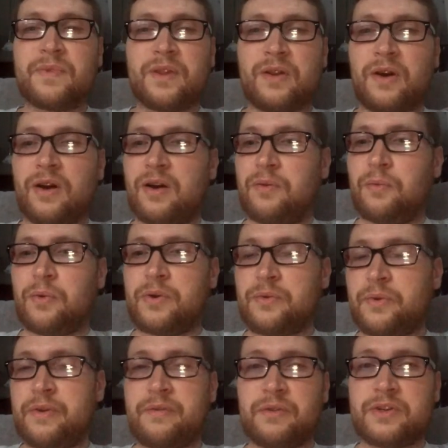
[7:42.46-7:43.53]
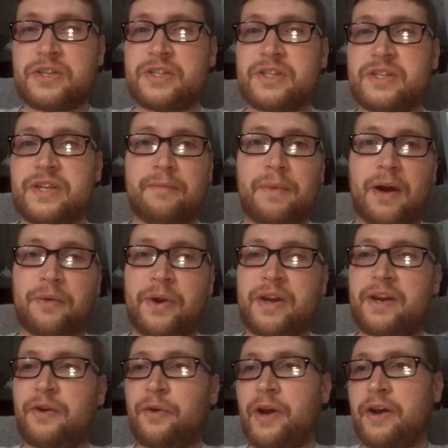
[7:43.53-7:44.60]
We're just down. But
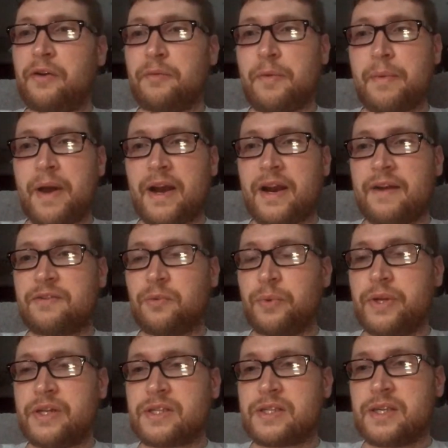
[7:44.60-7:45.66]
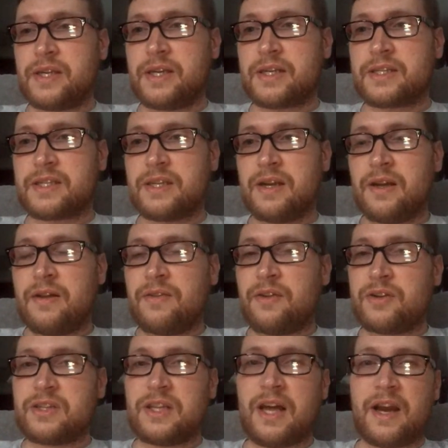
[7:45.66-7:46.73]
Randy Gregg will be back after week 6.
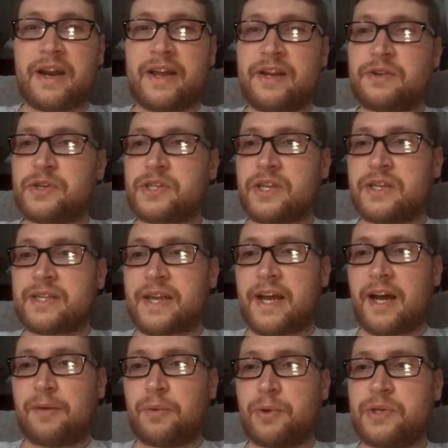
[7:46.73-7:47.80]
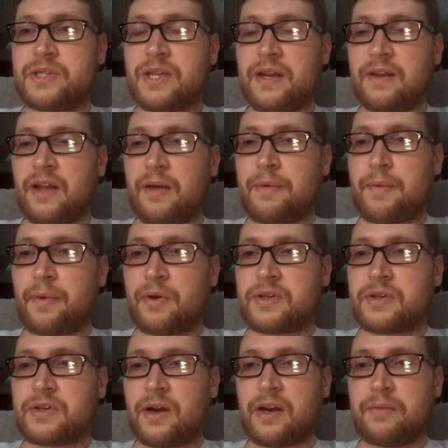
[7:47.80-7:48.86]
There's a lot of injuries on this Cowboys team. A lot of people aren't
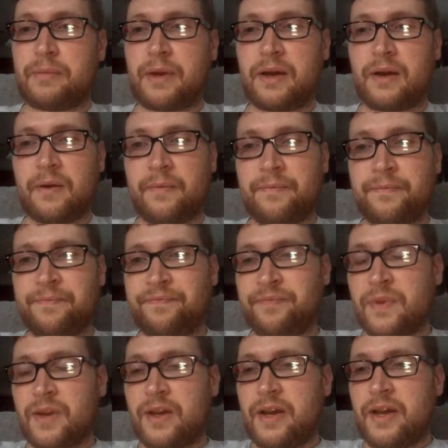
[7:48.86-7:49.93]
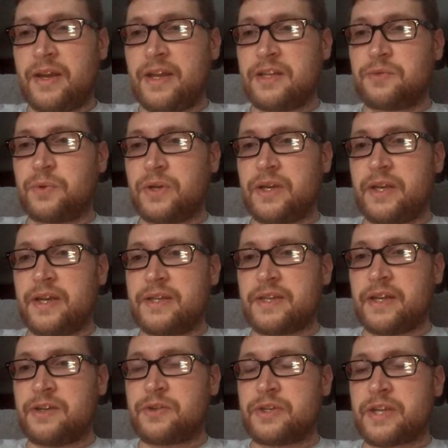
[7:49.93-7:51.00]
talking about. It is what it is.
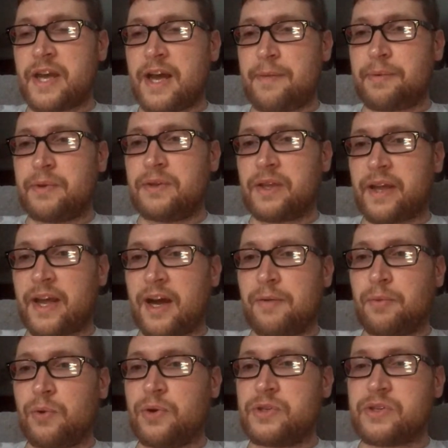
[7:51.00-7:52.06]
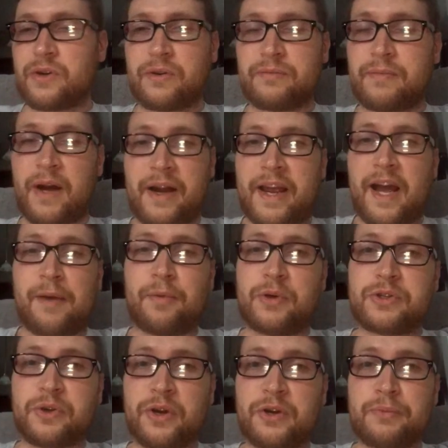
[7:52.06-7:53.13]
Injuries happen. My Cowboys are
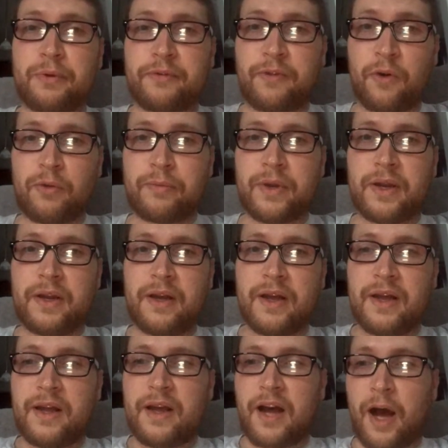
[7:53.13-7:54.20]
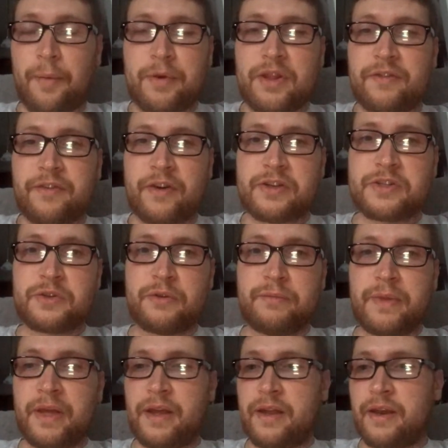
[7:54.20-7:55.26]
underperforming. I'll be the first to
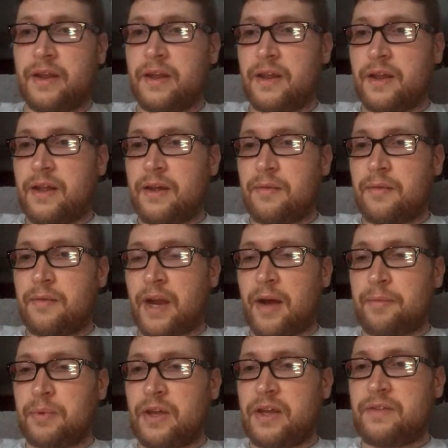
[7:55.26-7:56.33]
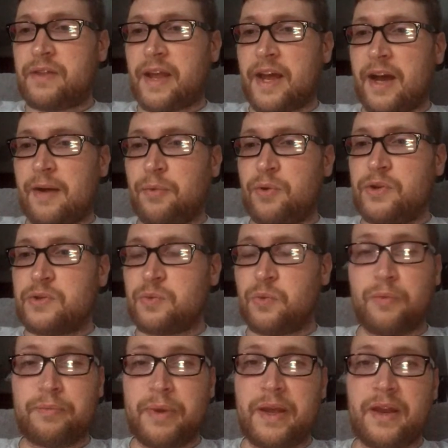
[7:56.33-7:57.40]
admit, but I believe the Cowboys
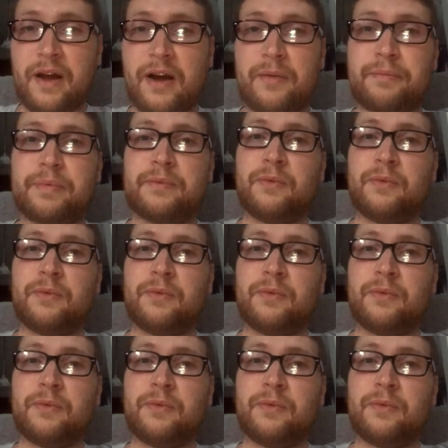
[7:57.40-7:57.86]
will beat up